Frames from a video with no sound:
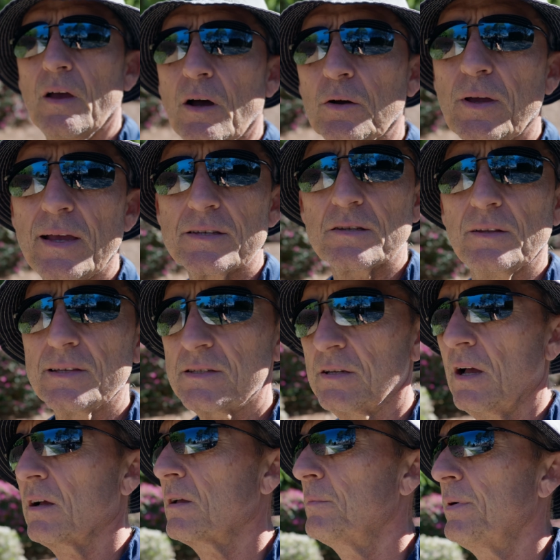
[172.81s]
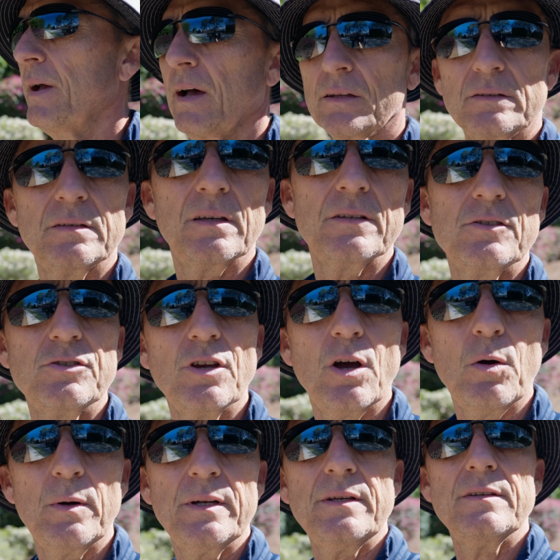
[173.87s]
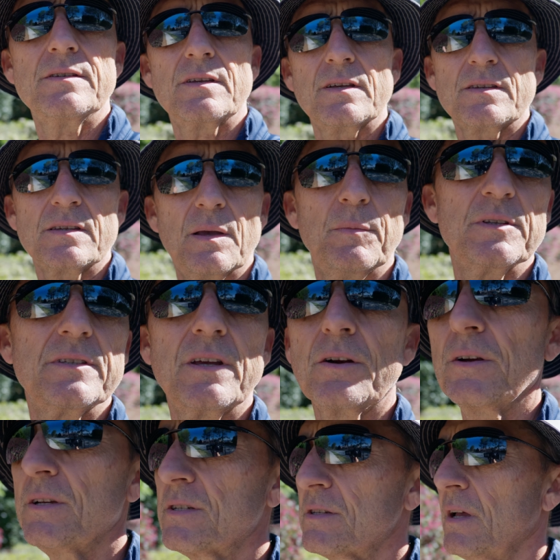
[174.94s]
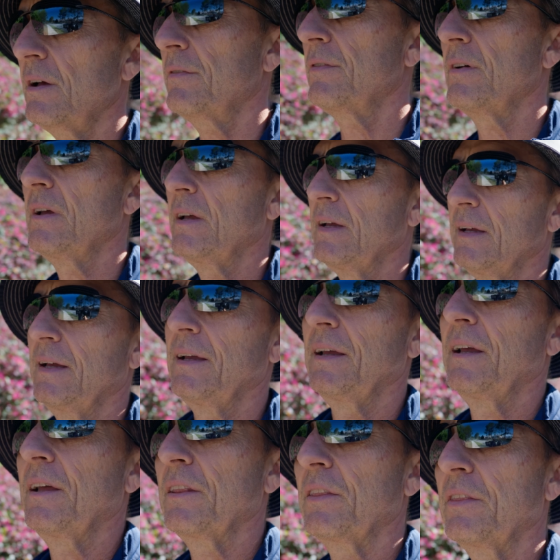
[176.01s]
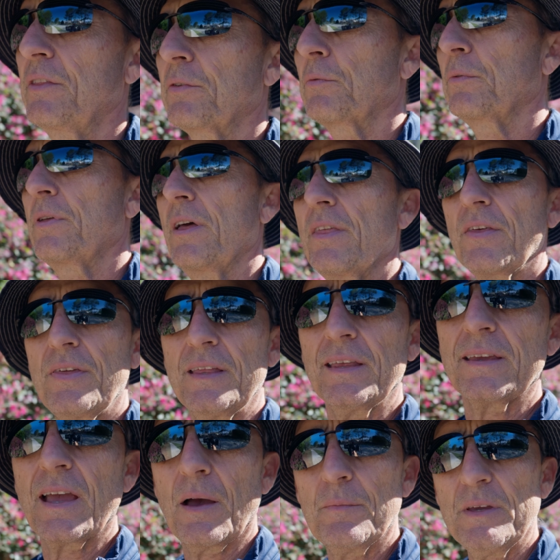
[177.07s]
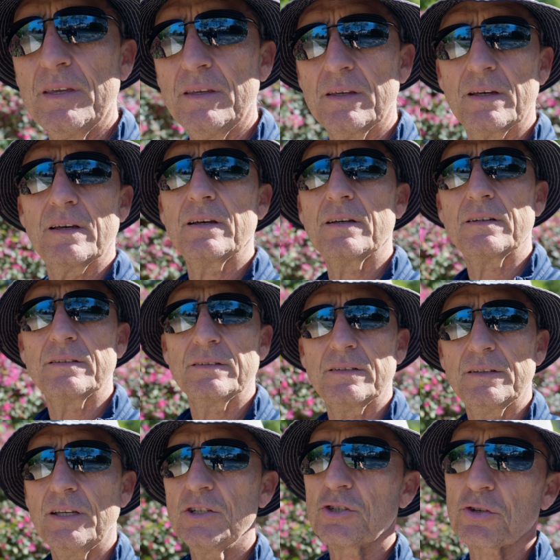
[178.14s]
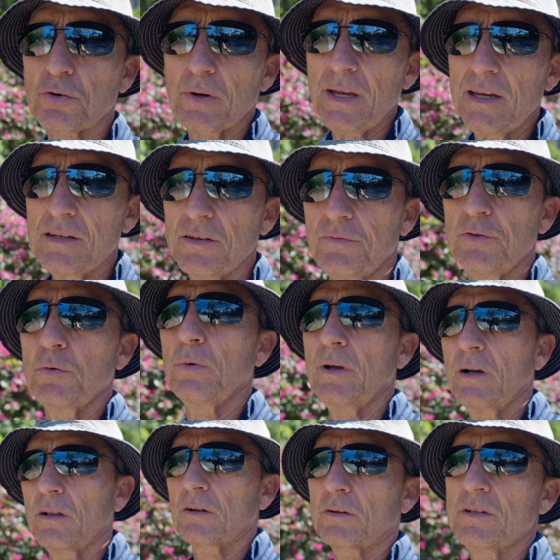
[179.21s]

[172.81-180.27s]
Okay, so let's talk about Joe and his cemetery stuff. The thing that got me intrigued, if you will, or